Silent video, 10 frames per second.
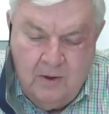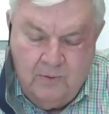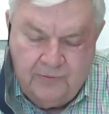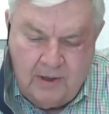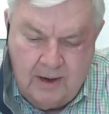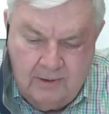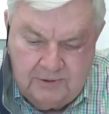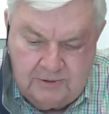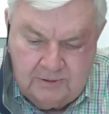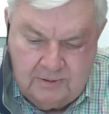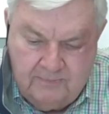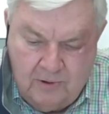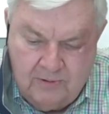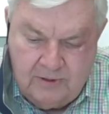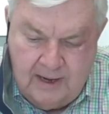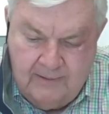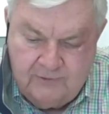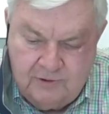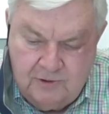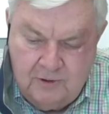With honors, the birthday of
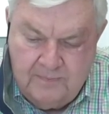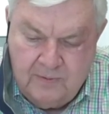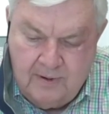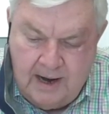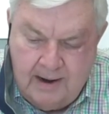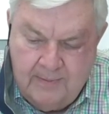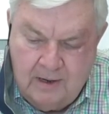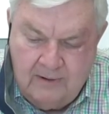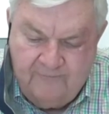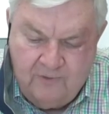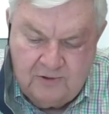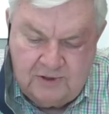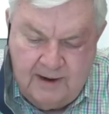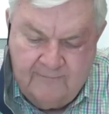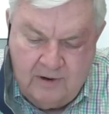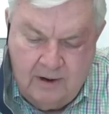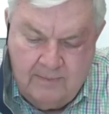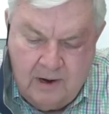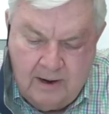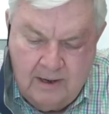Juniper Hammond, the first
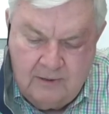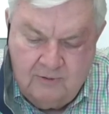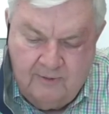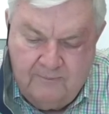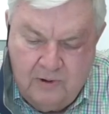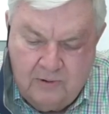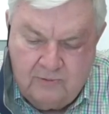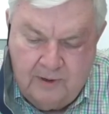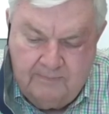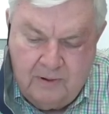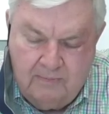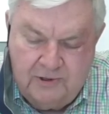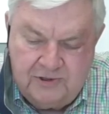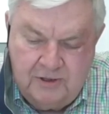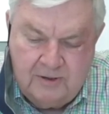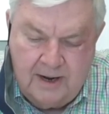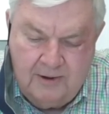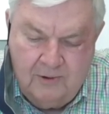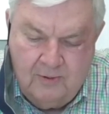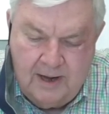African-American to have poetry published in the
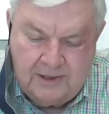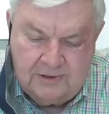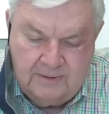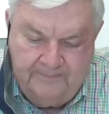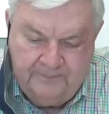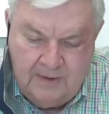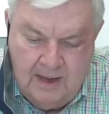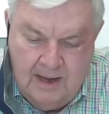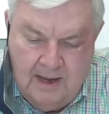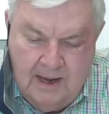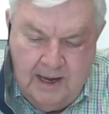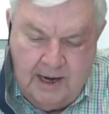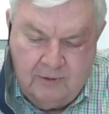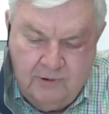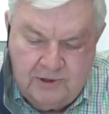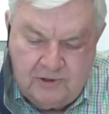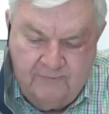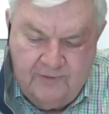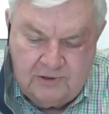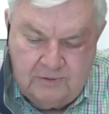U.S. Increase your
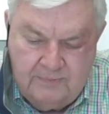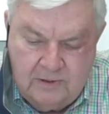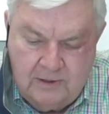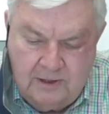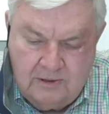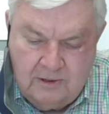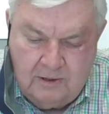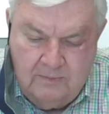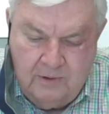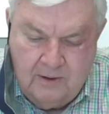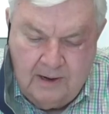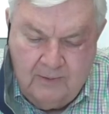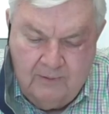visibility to the community.